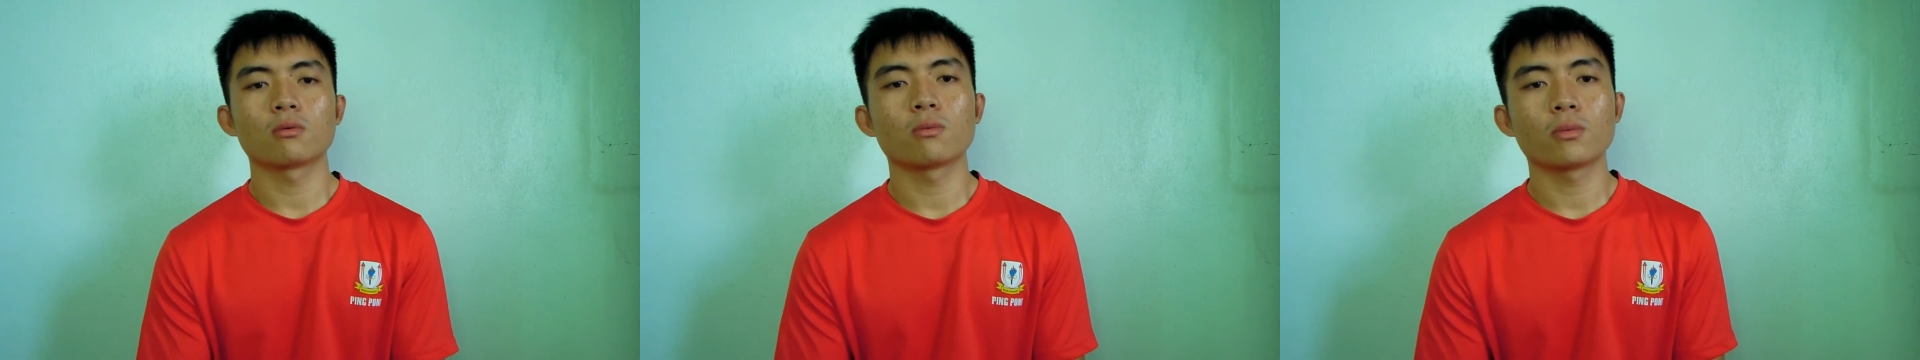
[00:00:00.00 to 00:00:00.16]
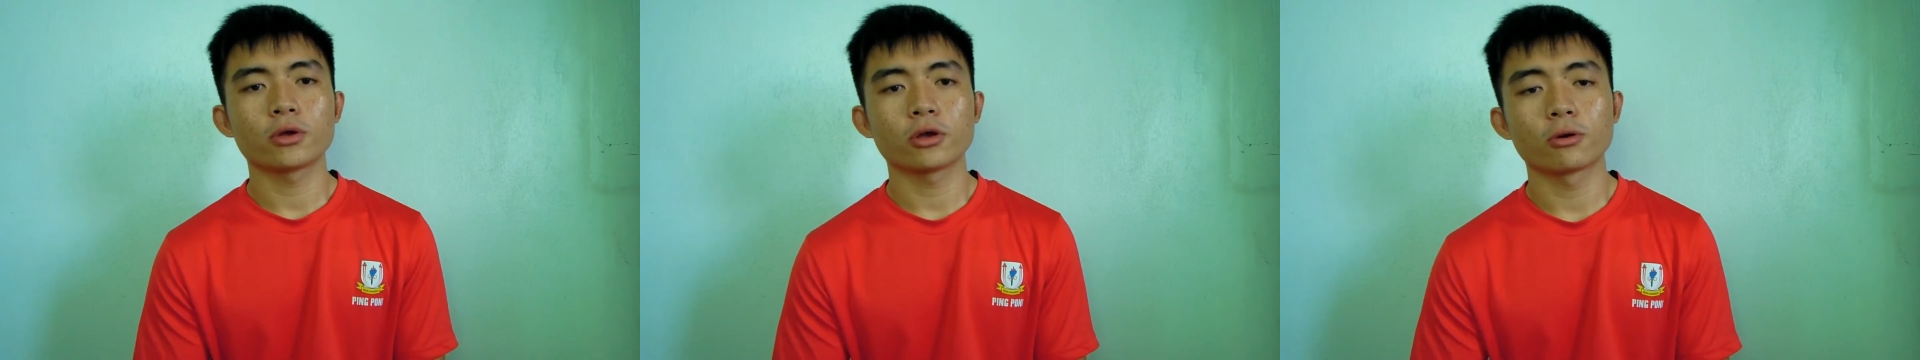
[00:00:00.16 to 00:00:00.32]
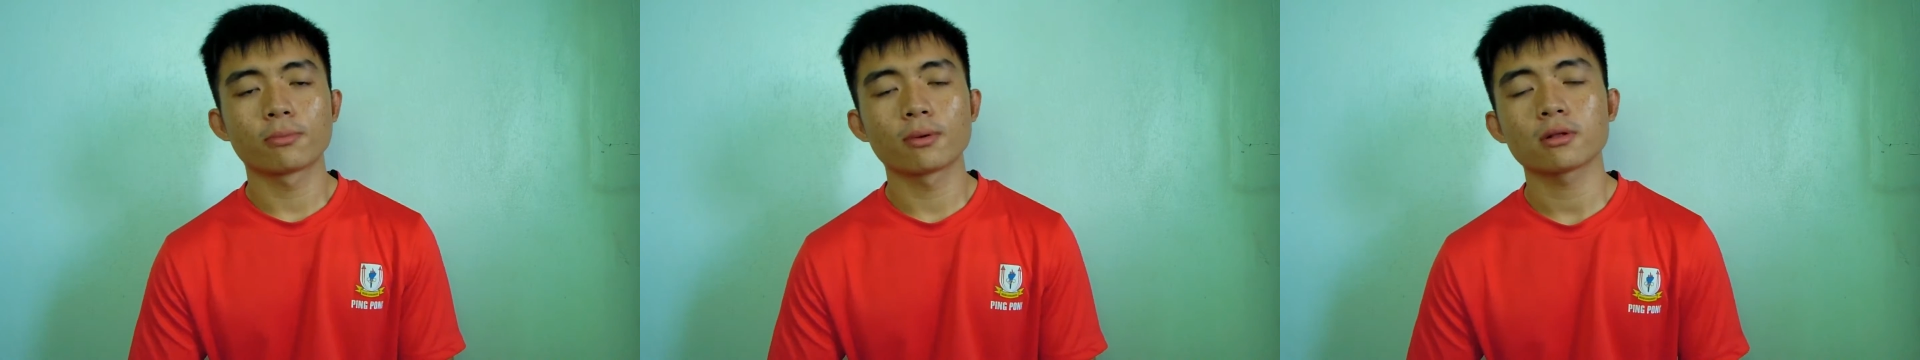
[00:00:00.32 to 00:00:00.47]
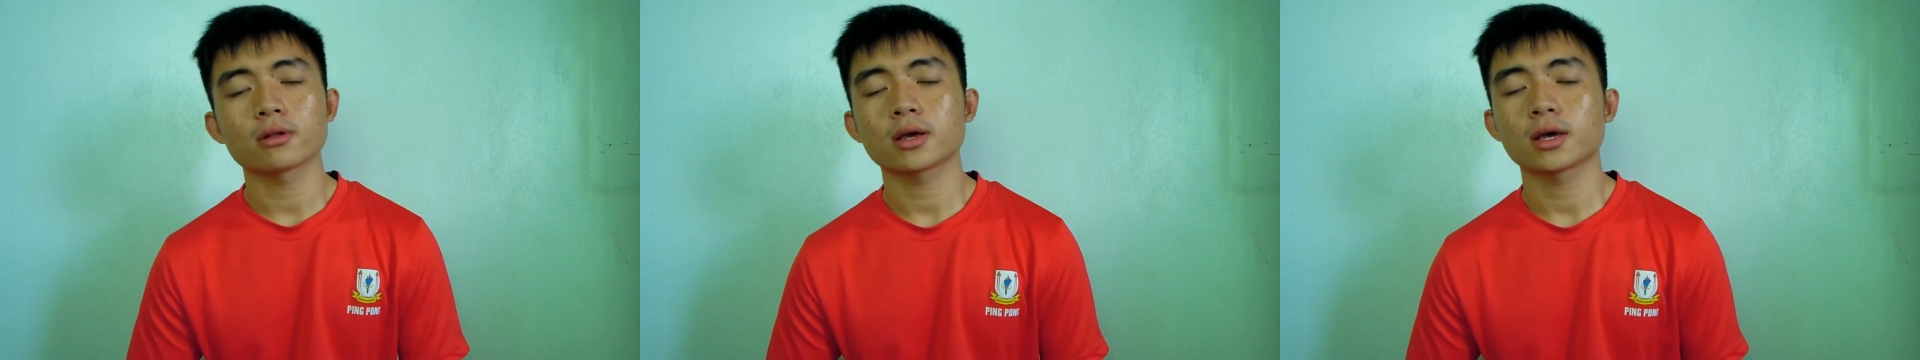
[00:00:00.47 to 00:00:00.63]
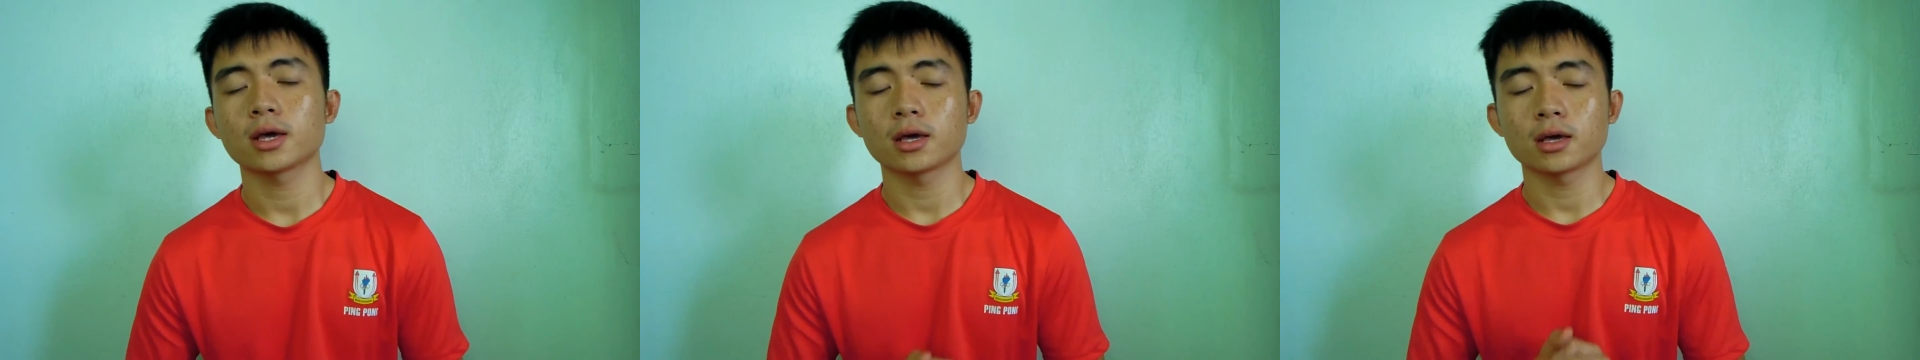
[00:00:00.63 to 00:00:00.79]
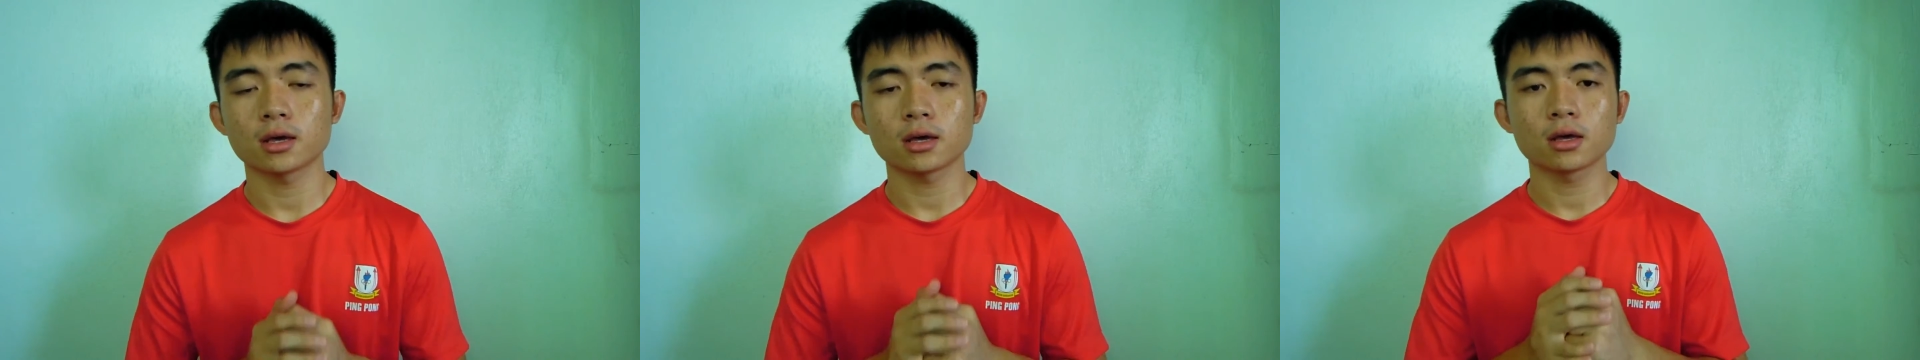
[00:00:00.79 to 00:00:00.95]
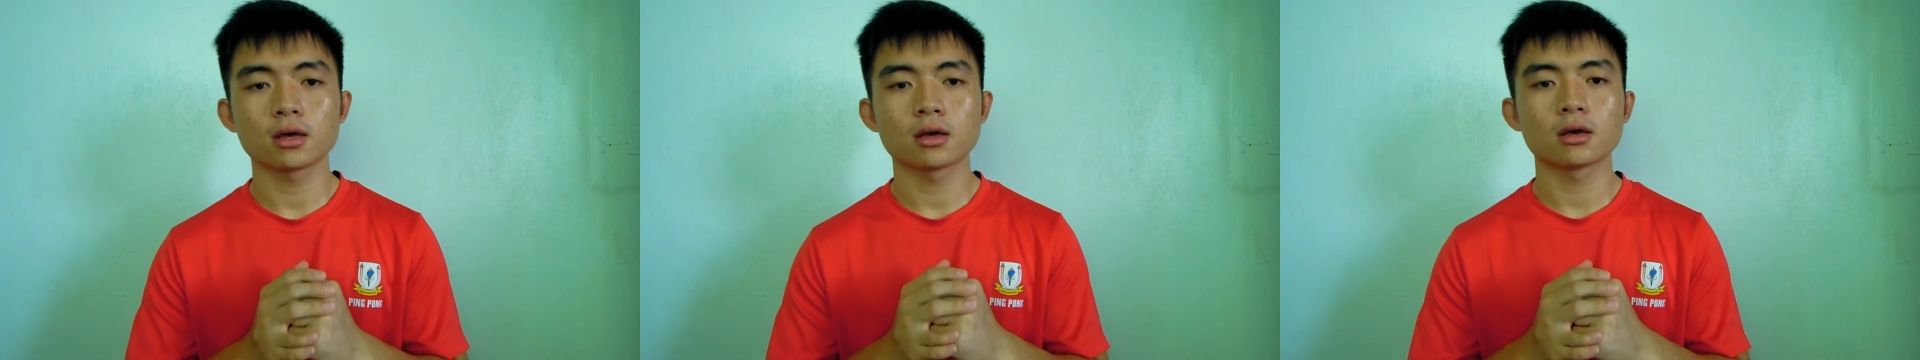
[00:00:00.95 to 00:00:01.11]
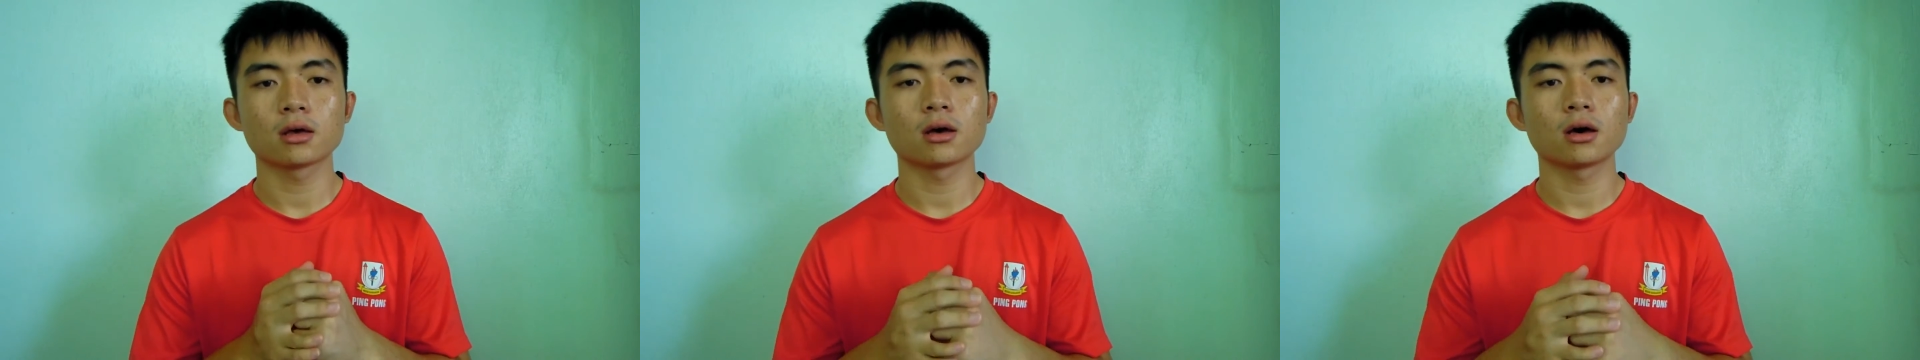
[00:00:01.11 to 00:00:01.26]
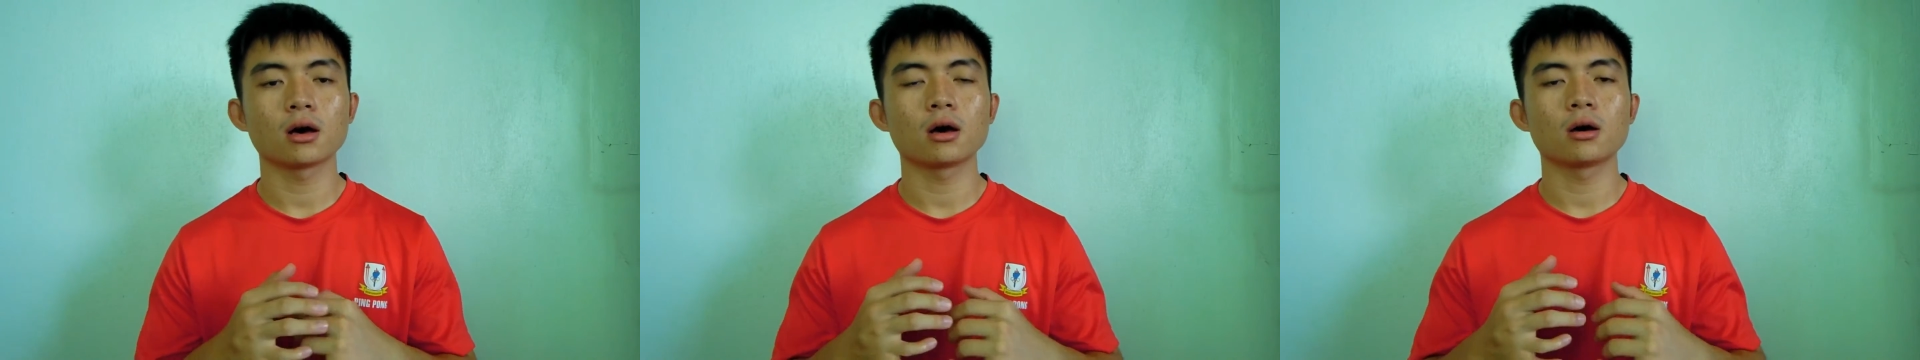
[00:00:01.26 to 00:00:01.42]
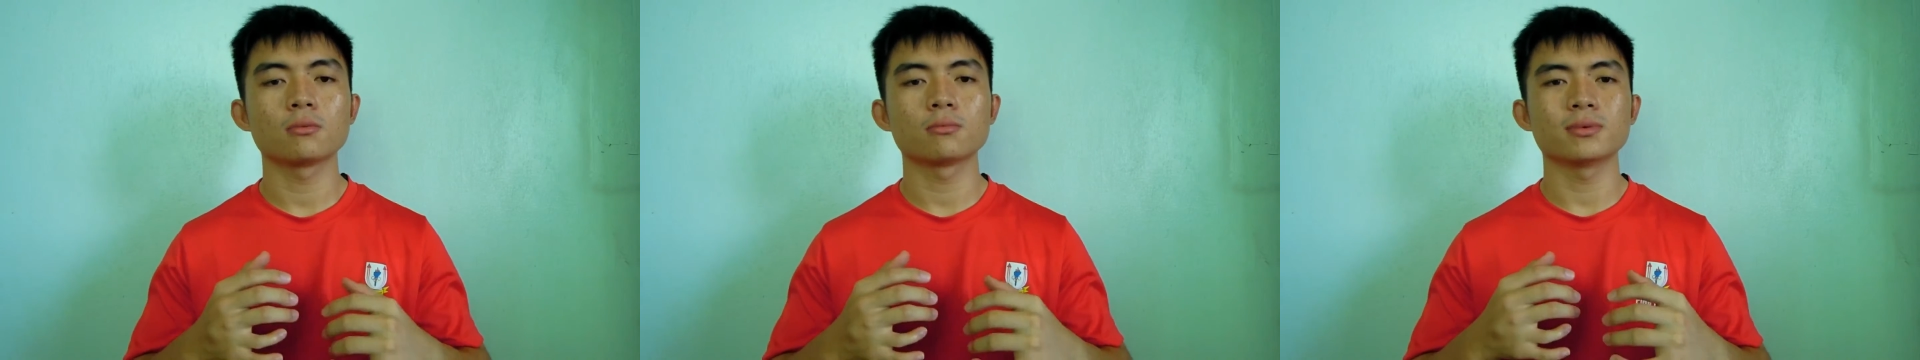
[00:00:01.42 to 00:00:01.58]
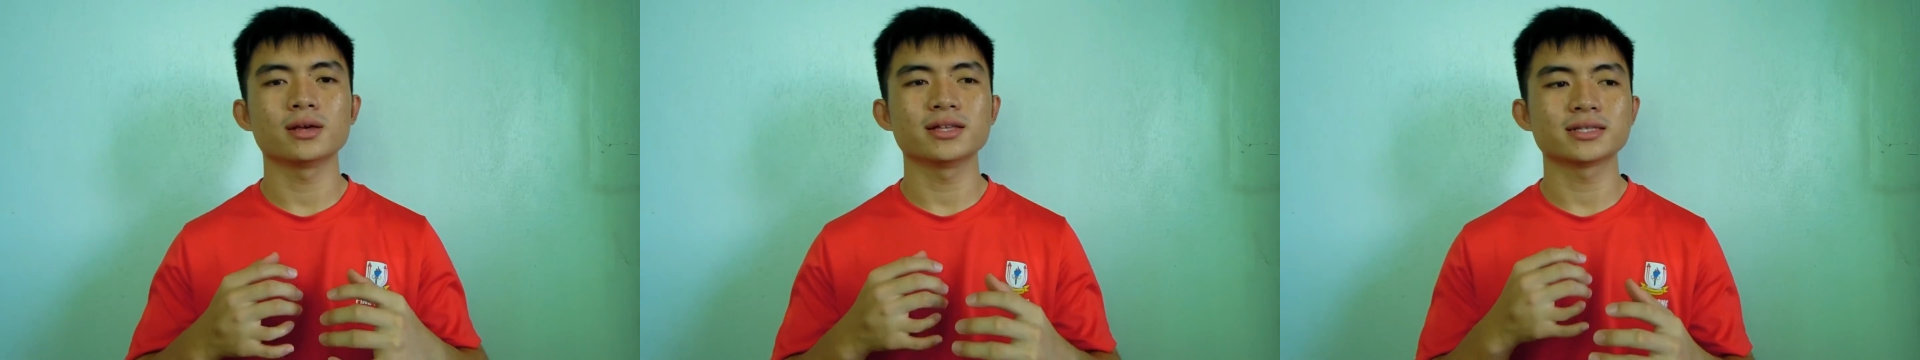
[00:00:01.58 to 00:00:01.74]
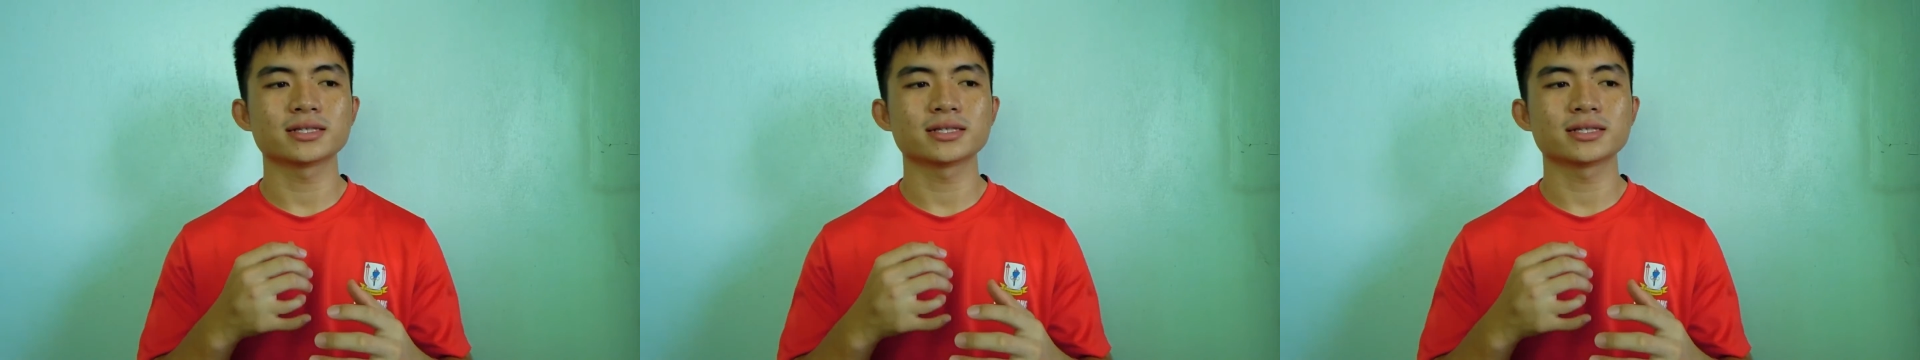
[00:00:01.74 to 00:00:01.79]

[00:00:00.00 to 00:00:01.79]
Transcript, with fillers: when you're bulking, um,